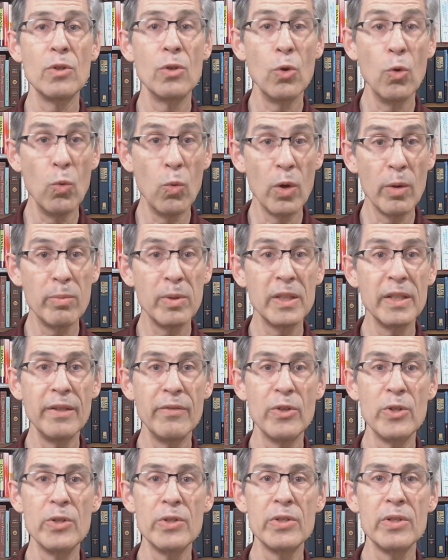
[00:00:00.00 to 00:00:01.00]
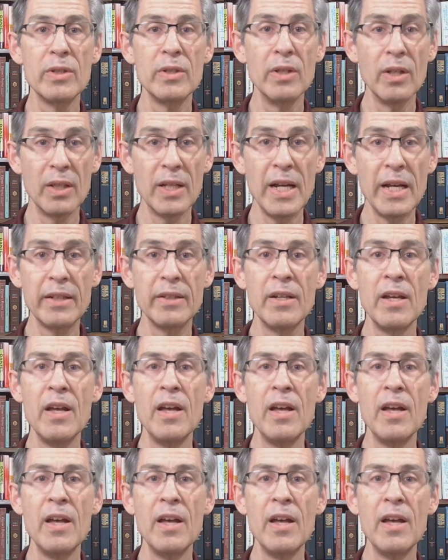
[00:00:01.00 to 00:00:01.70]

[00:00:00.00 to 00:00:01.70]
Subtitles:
who were believers, elect,